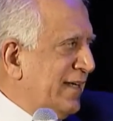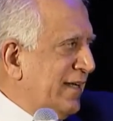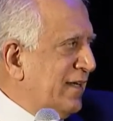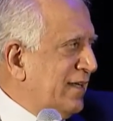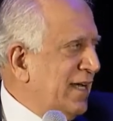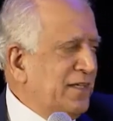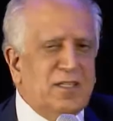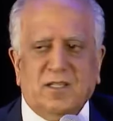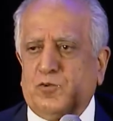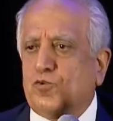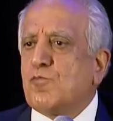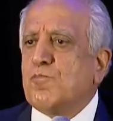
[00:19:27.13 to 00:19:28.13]
and the
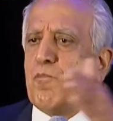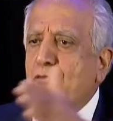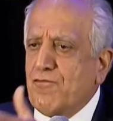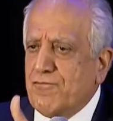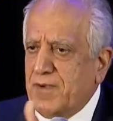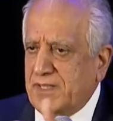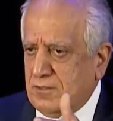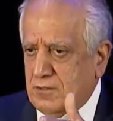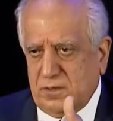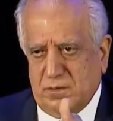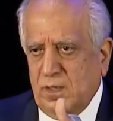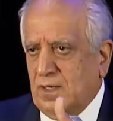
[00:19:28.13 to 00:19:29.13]
troop movement,
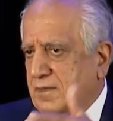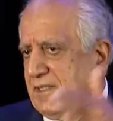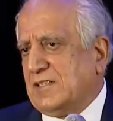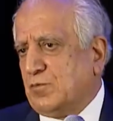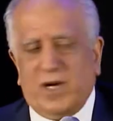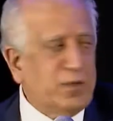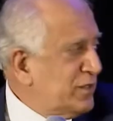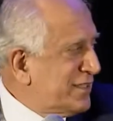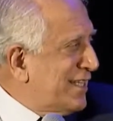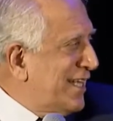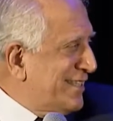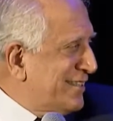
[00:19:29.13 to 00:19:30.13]
so that's why it was
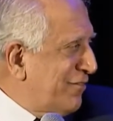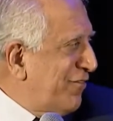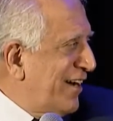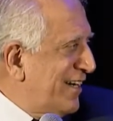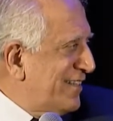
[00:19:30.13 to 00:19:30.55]
classified.